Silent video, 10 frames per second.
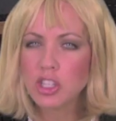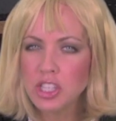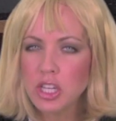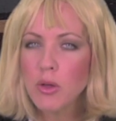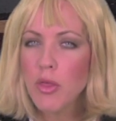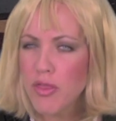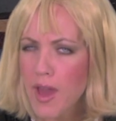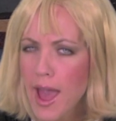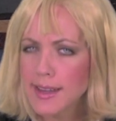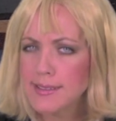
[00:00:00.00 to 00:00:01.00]
Are you
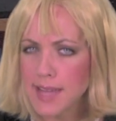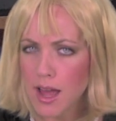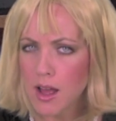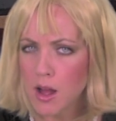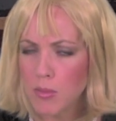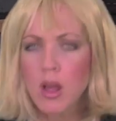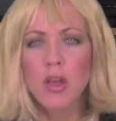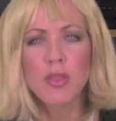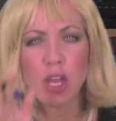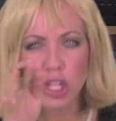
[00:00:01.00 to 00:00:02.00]
that dumb
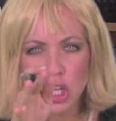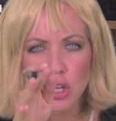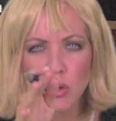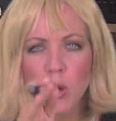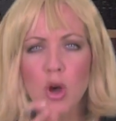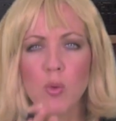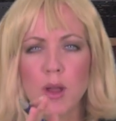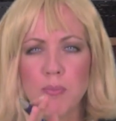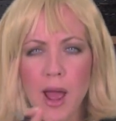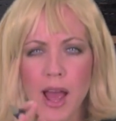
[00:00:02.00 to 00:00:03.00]
that you
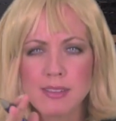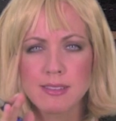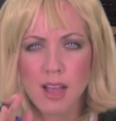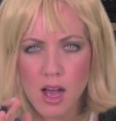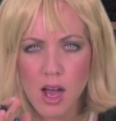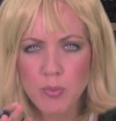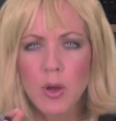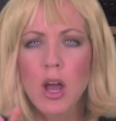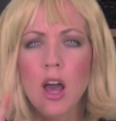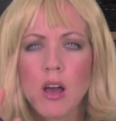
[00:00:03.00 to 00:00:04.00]
would pass up
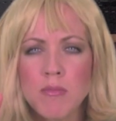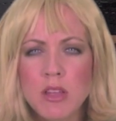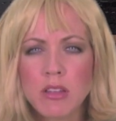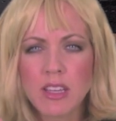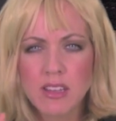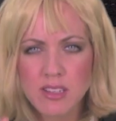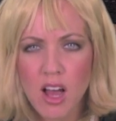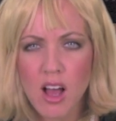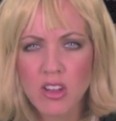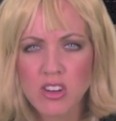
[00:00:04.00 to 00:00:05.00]
$1 million
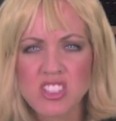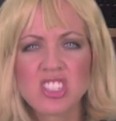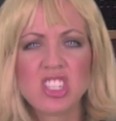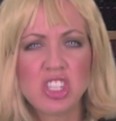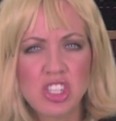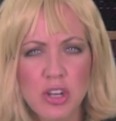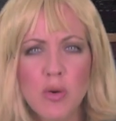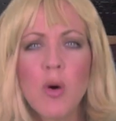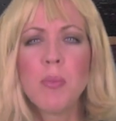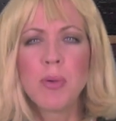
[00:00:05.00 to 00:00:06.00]
to
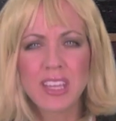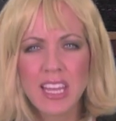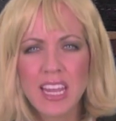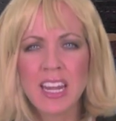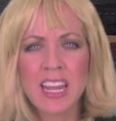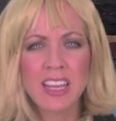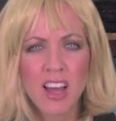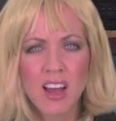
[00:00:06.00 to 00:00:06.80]
do bikini